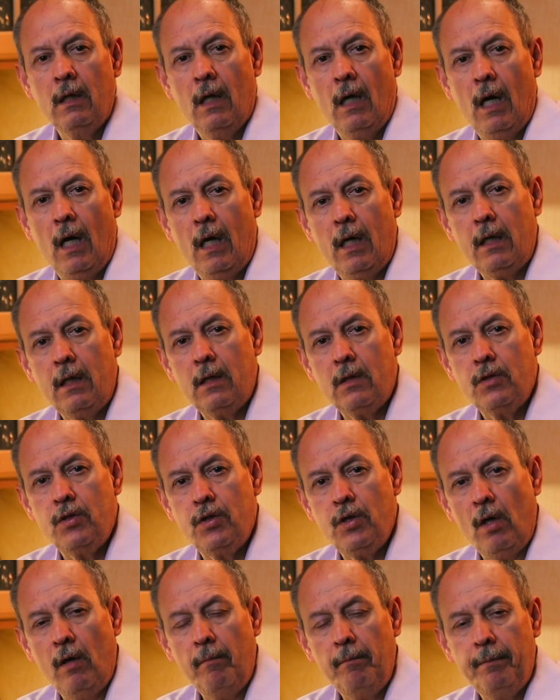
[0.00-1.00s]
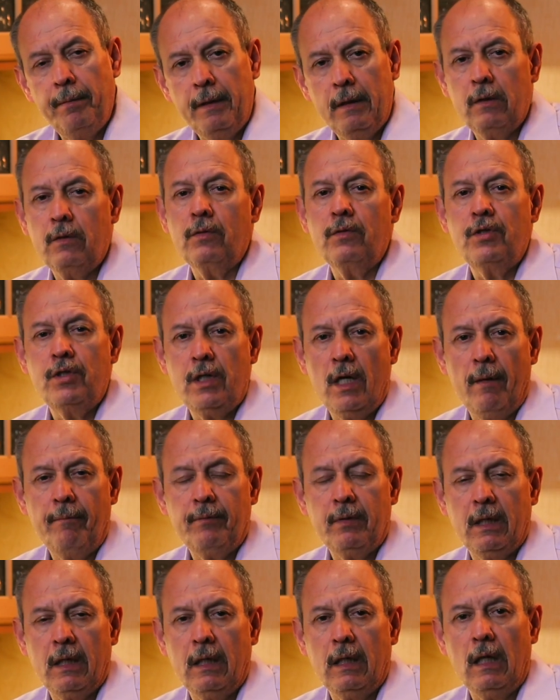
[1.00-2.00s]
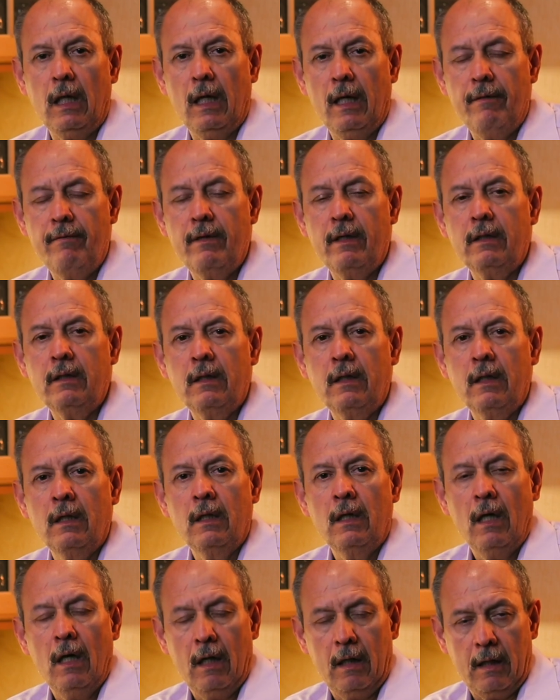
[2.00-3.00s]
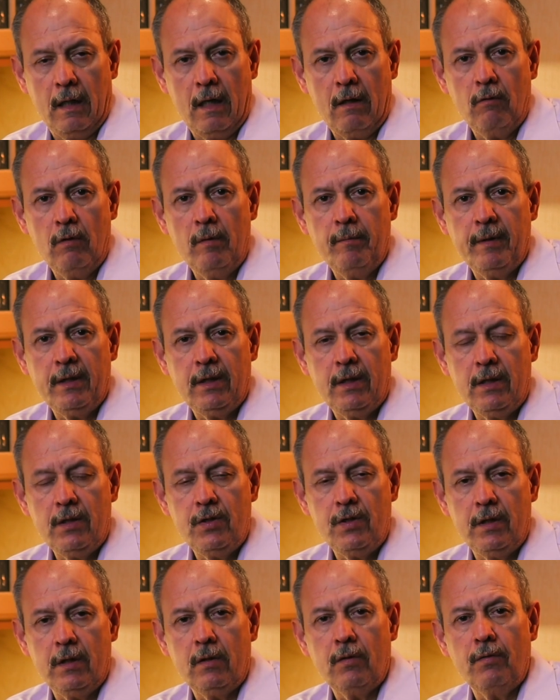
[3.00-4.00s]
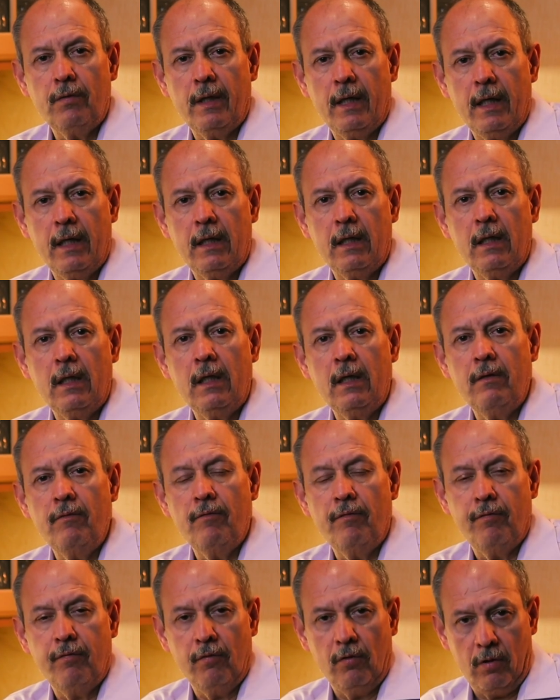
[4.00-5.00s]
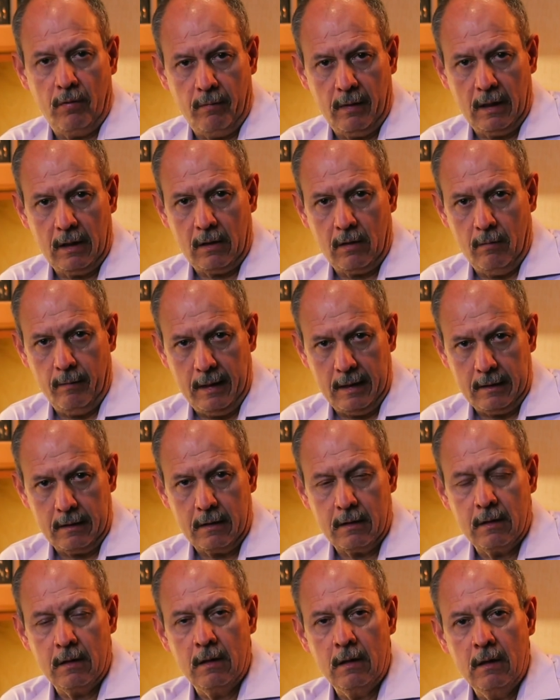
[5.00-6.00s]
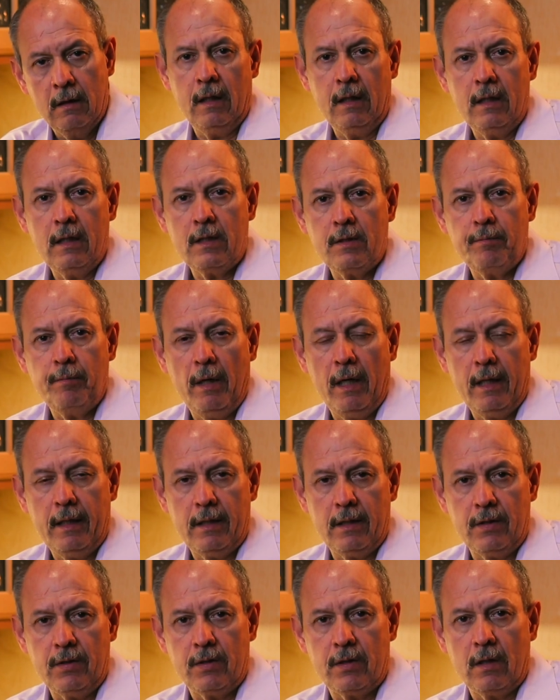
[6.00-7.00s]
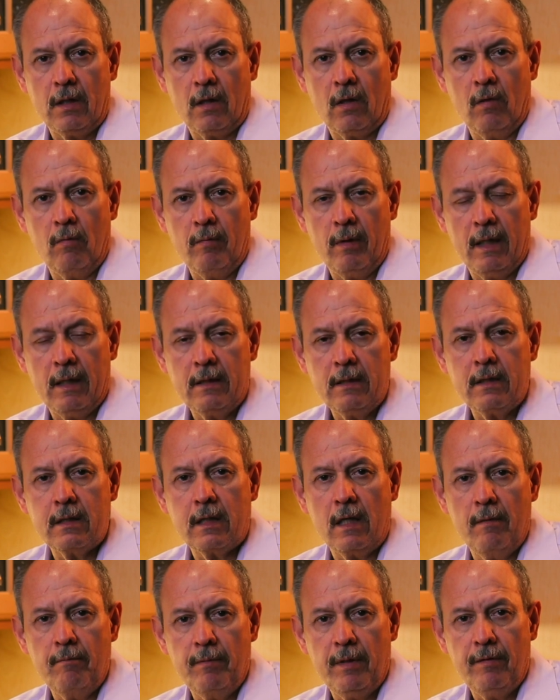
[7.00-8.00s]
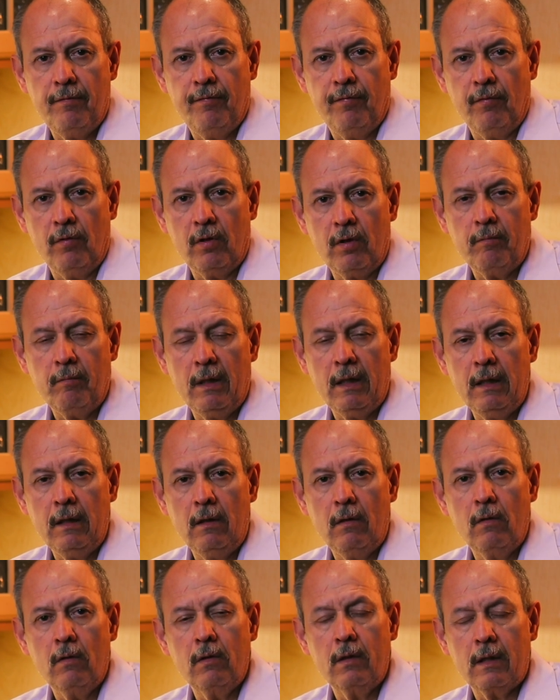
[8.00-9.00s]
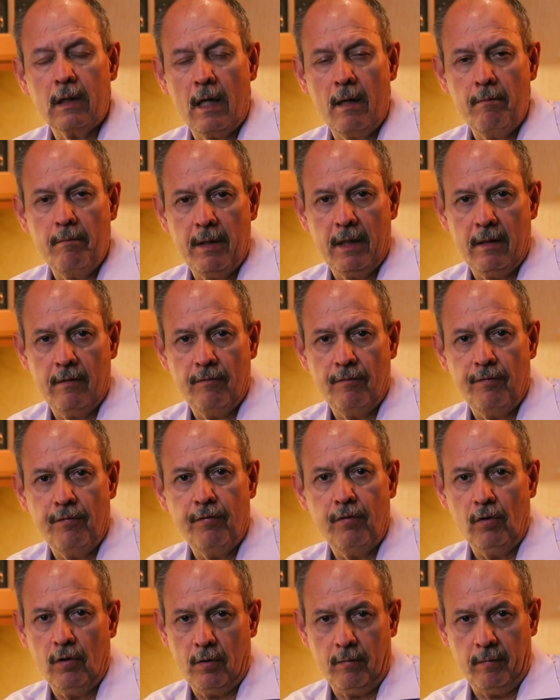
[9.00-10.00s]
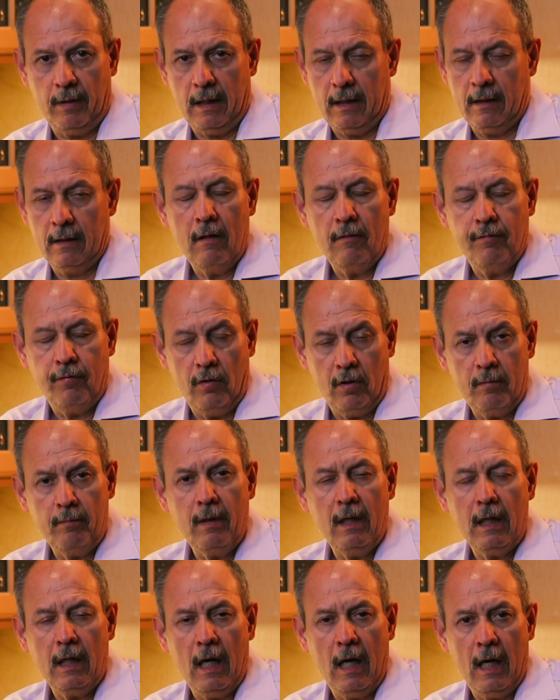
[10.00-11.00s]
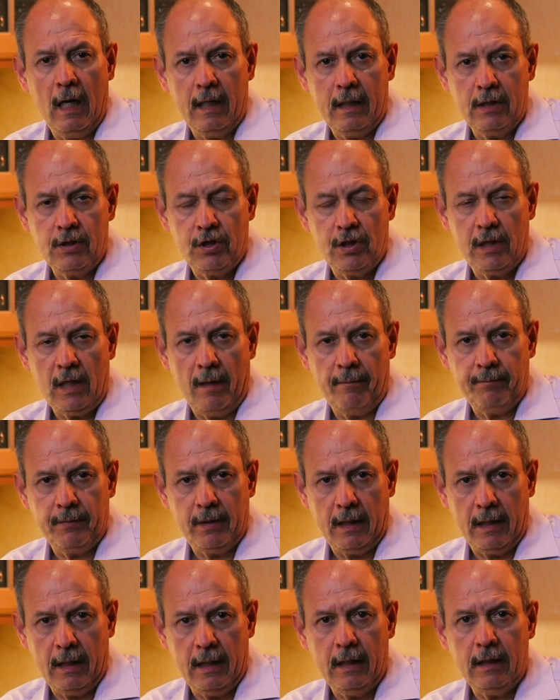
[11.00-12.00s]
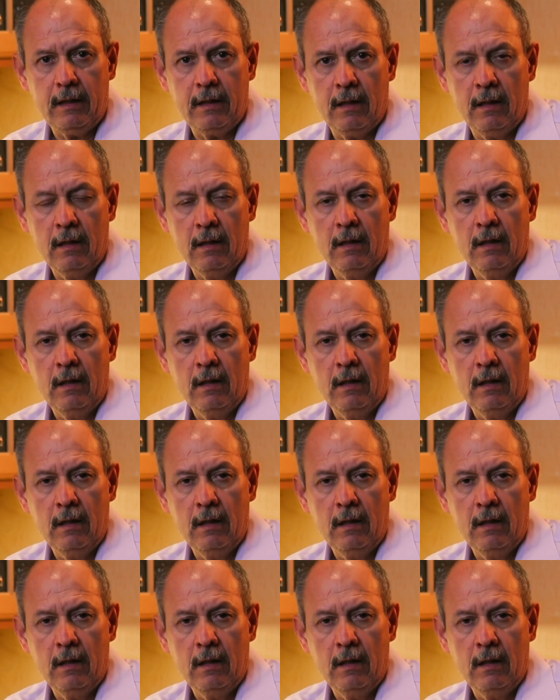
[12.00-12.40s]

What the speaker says: I jump into chapter 11 and I will be teaching today informal commands. In Spanish, commands can be formal or can be informal. Formal are in chapter 8.